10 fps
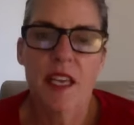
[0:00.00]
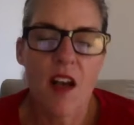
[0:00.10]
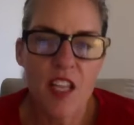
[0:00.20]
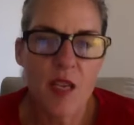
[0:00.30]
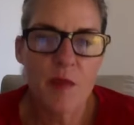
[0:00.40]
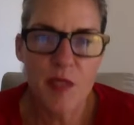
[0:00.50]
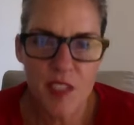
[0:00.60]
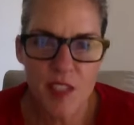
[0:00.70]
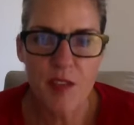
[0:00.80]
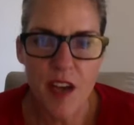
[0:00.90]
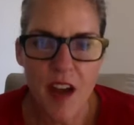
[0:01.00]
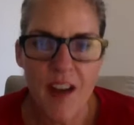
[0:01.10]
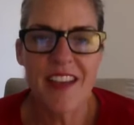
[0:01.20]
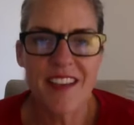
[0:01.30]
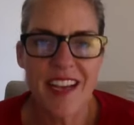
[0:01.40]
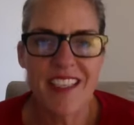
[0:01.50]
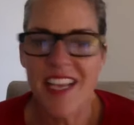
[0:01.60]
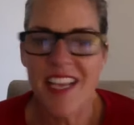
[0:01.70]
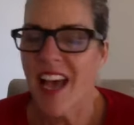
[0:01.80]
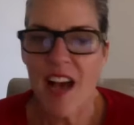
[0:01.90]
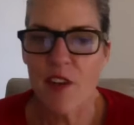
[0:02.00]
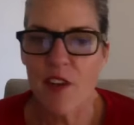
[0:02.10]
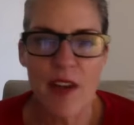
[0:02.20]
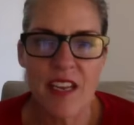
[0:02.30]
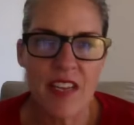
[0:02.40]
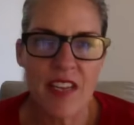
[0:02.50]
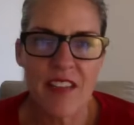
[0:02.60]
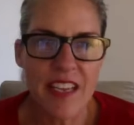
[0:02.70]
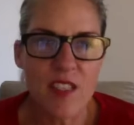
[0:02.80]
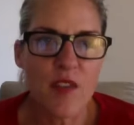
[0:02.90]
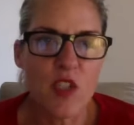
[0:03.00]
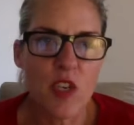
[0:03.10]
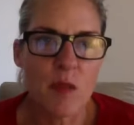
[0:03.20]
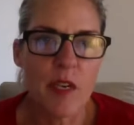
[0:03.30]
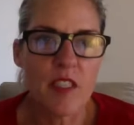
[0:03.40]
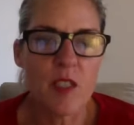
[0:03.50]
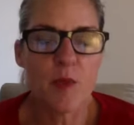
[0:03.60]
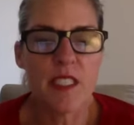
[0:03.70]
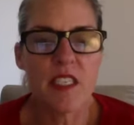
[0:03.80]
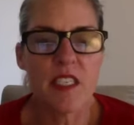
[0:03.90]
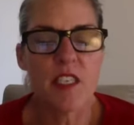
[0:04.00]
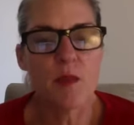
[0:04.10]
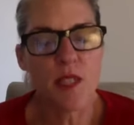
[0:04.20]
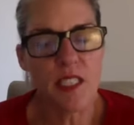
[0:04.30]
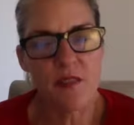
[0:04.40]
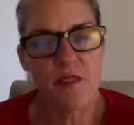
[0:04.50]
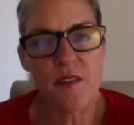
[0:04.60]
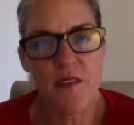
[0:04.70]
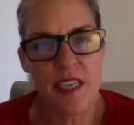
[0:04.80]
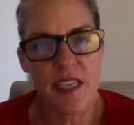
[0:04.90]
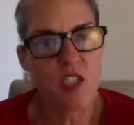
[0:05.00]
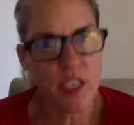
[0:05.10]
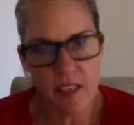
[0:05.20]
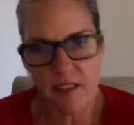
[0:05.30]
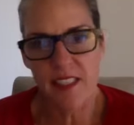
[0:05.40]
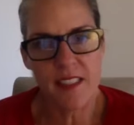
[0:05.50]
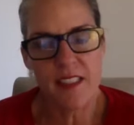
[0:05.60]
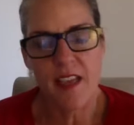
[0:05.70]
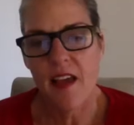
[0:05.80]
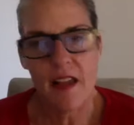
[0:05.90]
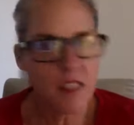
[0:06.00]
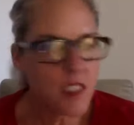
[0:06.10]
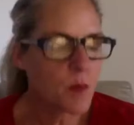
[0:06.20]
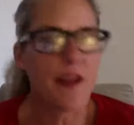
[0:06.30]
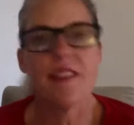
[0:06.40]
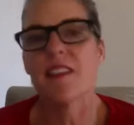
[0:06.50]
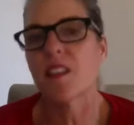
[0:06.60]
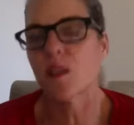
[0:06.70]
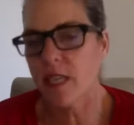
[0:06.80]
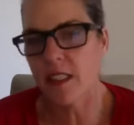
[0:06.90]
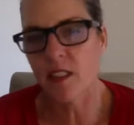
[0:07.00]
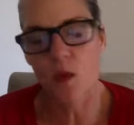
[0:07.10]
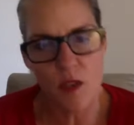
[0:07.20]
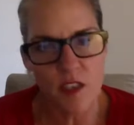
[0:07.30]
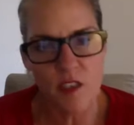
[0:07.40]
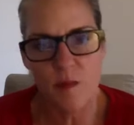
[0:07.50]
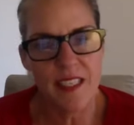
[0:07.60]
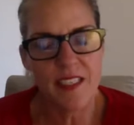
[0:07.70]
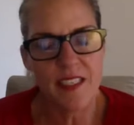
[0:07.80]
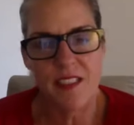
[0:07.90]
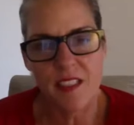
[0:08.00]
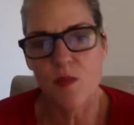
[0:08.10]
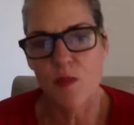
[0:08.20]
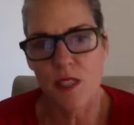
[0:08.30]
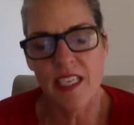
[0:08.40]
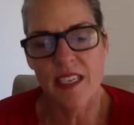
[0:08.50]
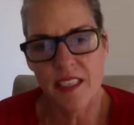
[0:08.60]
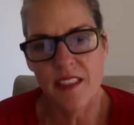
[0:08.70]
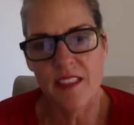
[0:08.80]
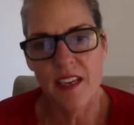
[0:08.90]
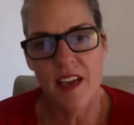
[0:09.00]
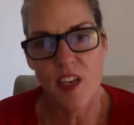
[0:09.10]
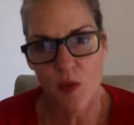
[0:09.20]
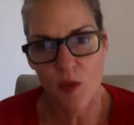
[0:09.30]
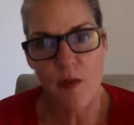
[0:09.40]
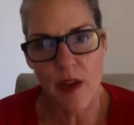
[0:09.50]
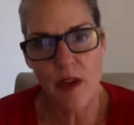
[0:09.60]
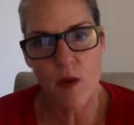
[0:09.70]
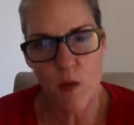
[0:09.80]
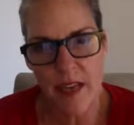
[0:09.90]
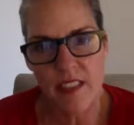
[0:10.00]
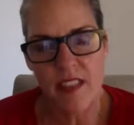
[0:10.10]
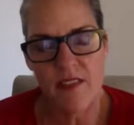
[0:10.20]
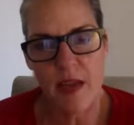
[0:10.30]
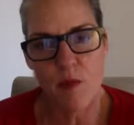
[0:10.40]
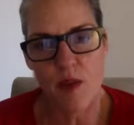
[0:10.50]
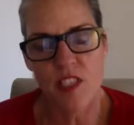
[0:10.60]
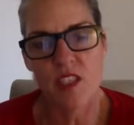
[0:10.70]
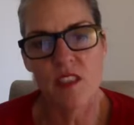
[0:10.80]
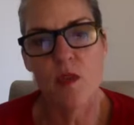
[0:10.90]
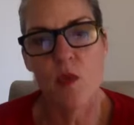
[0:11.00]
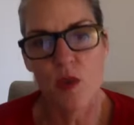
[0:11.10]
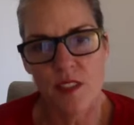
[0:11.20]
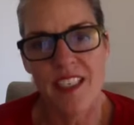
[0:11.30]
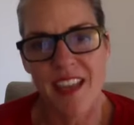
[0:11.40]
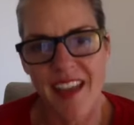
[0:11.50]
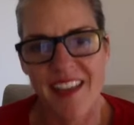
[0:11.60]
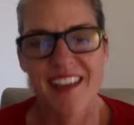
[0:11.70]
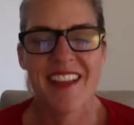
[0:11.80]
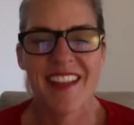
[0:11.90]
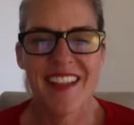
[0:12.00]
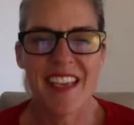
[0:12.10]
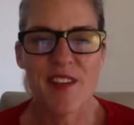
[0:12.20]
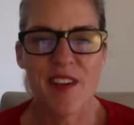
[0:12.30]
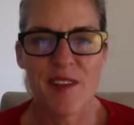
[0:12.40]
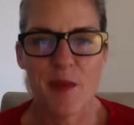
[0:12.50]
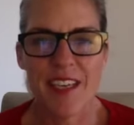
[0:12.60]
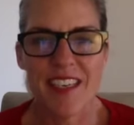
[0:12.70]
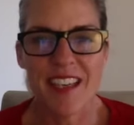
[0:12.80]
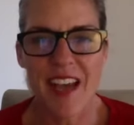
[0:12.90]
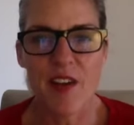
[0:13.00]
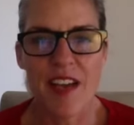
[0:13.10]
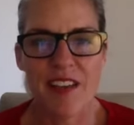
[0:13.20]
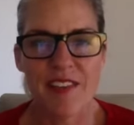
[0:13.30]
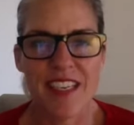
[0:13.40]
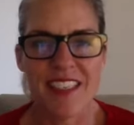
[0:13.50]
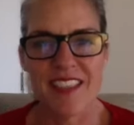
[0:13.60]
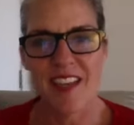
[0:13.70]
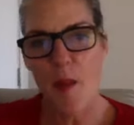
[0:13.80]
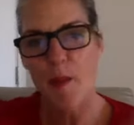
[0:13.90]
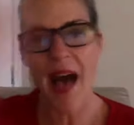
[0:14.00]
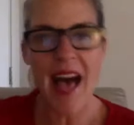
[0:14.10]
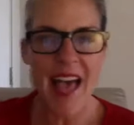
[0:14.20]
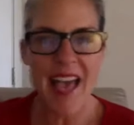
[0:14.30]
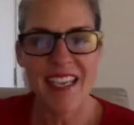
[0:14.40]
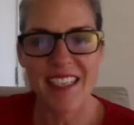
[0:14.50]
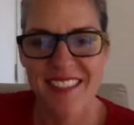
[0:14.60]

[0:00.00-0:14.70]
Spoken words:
I'll help you too. All right, you guys, have a great evening. Thanks for joining me on this presentation. Please feel free to share this and spread this around the world, because this really is a great way to raise the vibration in the world today. Thank you, everyone. Have a great evening. Bye.